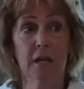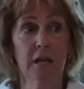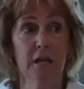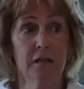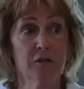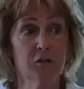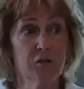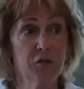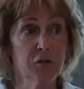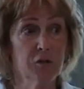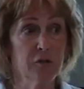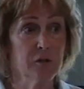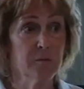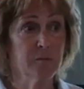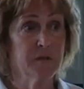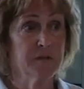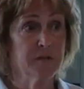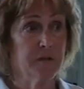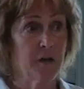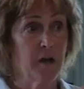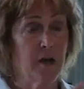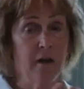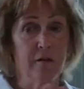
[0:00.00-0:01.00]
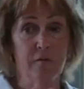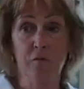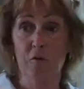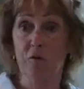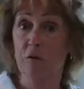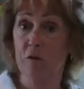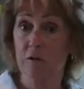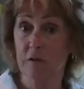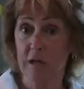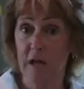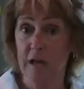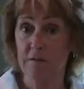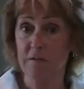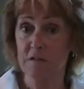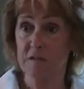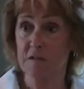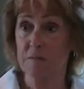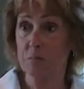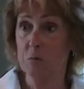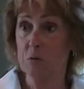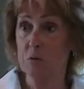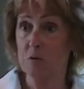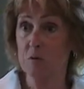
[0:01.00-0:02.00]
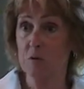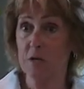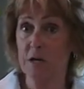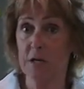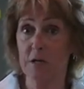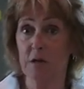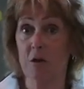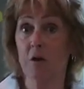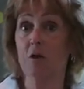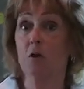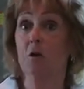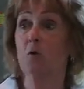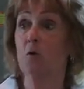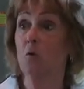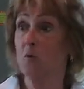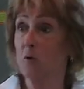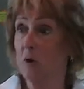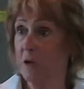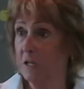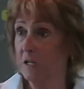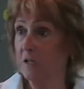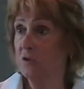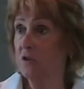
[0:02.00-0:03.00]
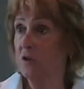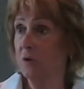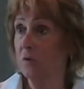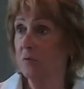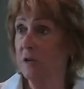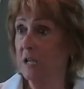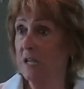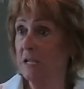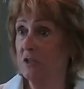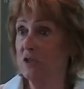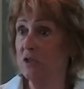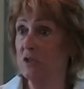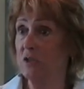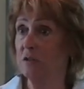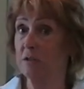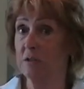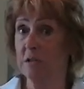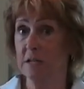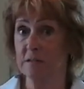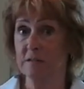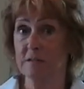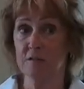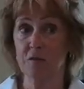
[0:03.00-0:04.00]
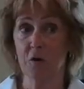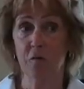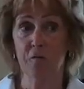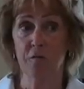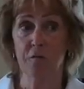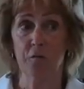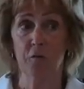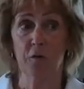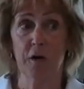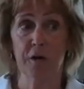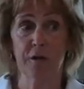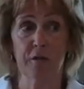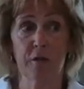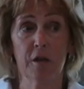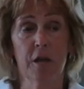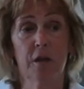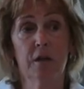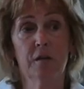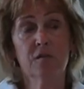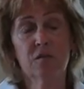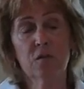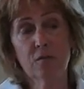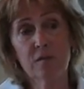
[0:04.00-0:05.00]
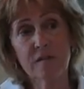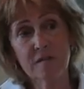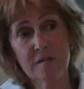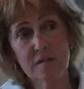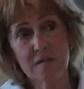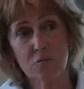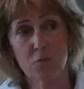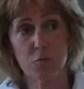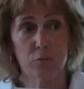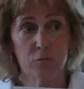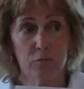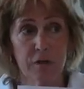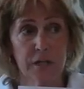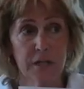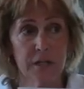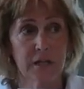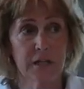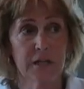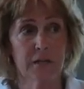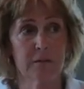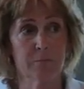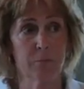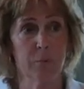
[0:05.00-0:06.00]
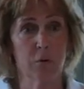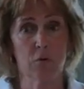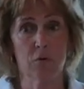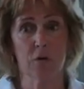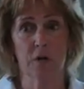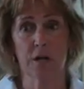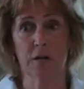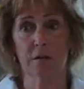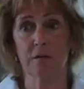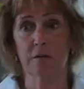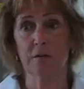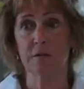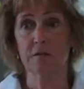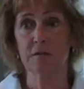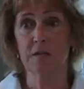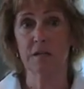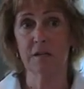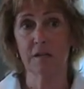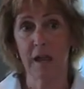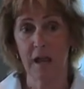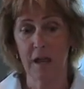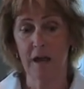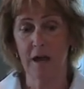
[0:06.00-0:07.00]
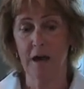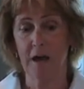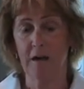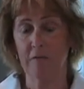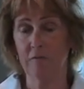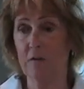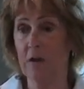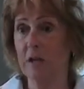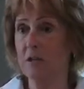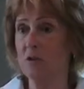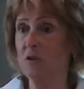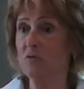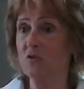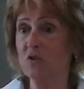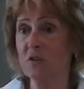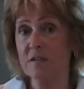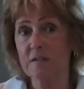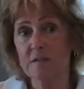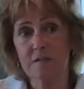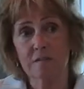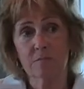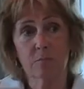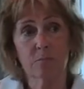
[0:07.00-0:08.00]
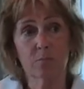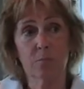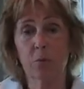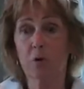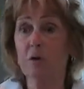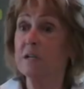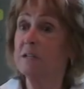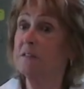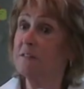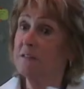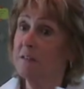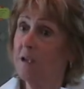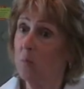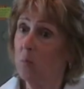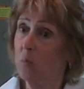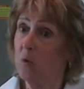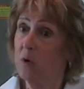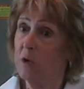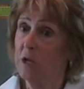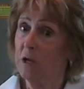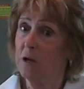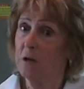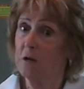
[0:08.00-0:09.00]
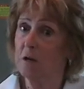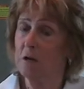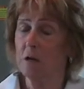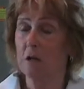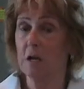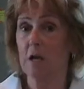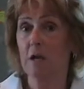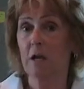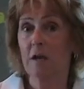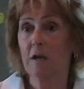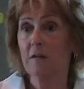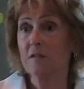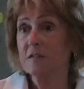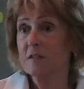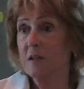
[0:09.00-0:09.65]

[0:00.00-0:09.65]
in terms of her life support, organ donation, and so forth. So this is really important to have, and you just put it somewhere. If